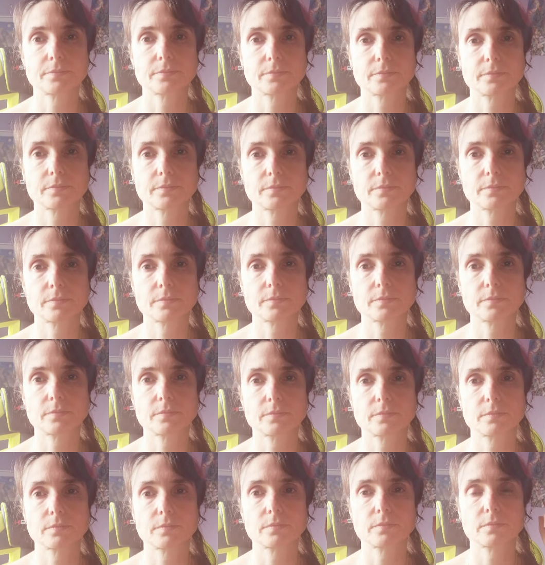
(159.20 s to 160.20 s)

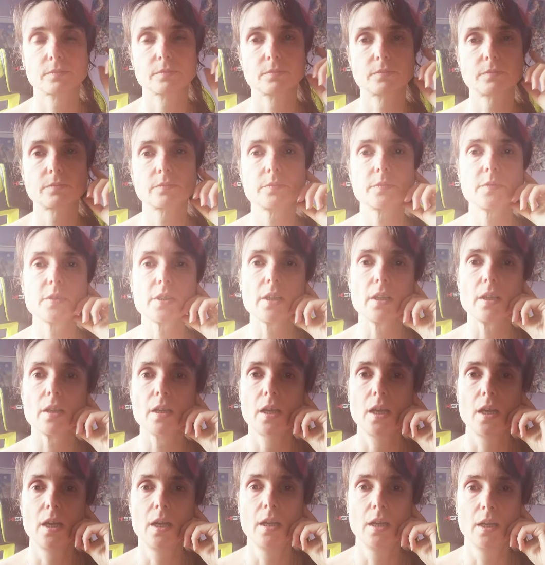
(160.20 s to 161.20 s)

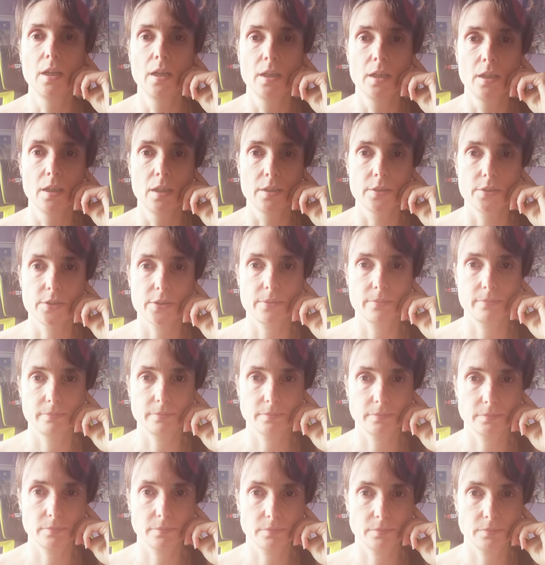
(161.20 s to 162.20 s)

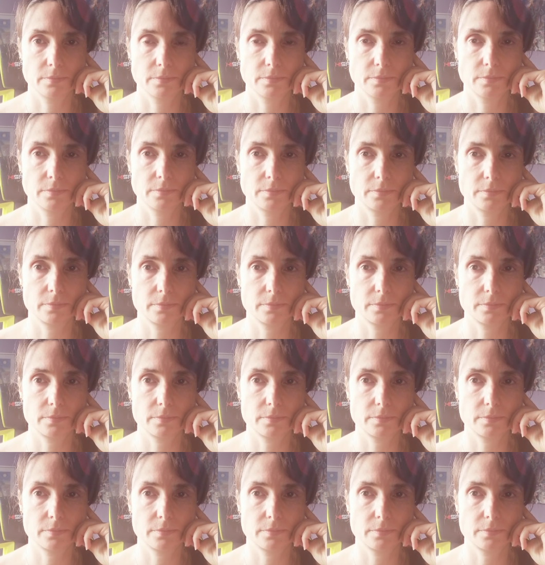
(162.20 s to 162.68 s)
Nothing is said.